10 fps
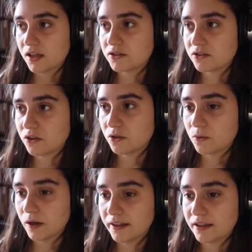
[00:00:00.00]

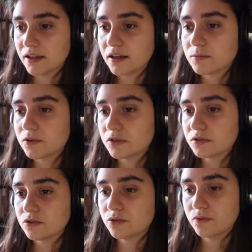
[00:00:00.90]
So I think I'm
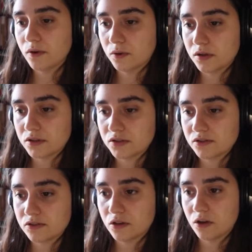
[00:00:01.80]
going to
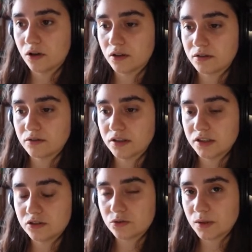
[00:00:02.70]
focus on
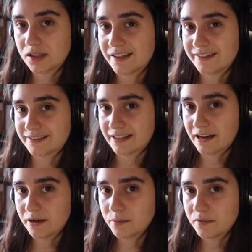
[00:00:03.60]
each one at a
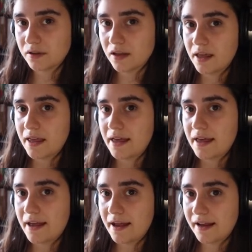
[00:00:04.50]
time
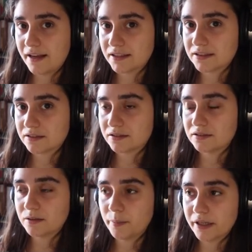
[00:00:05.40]
and
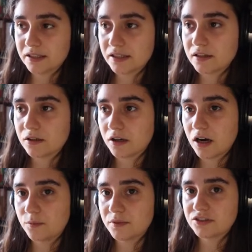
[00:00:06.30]
depending on
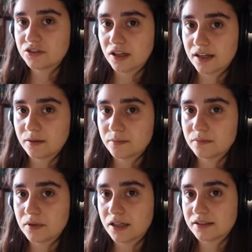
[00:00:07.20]
how much
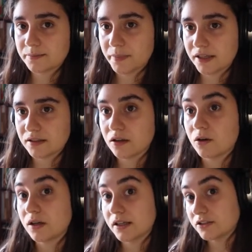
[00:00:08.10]
time I spend
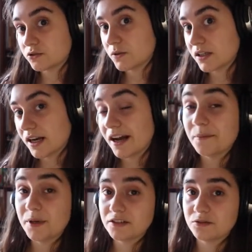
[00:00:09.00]
on each one I
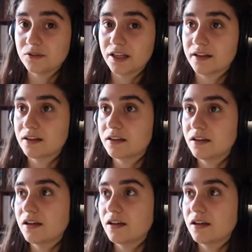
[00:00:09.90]
may do like